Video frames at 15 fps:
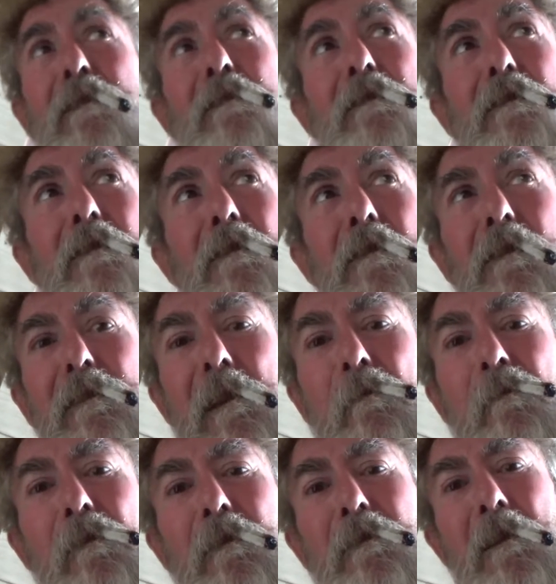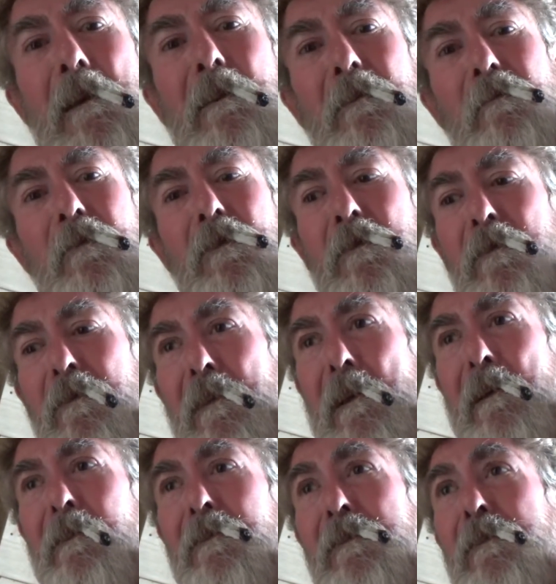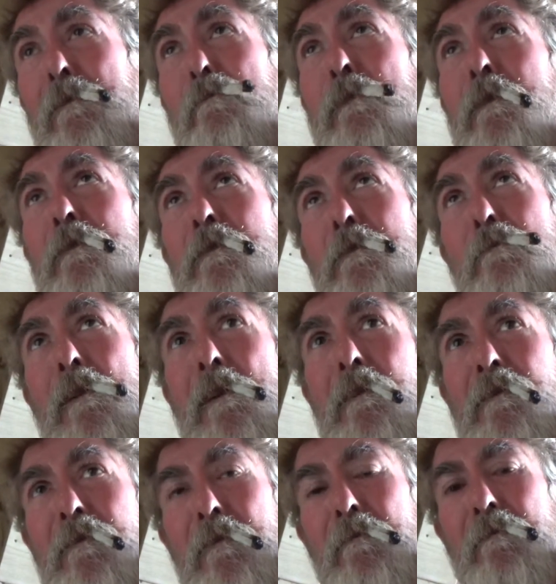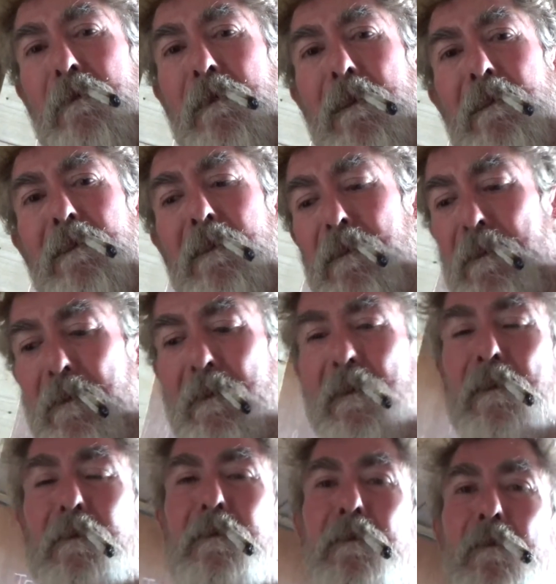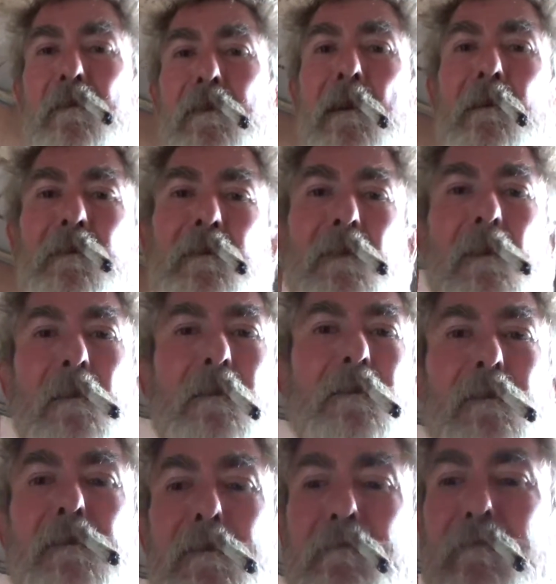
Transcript: She goes, I first asked for 2000 to build your bedroom. I says, here's $2,000.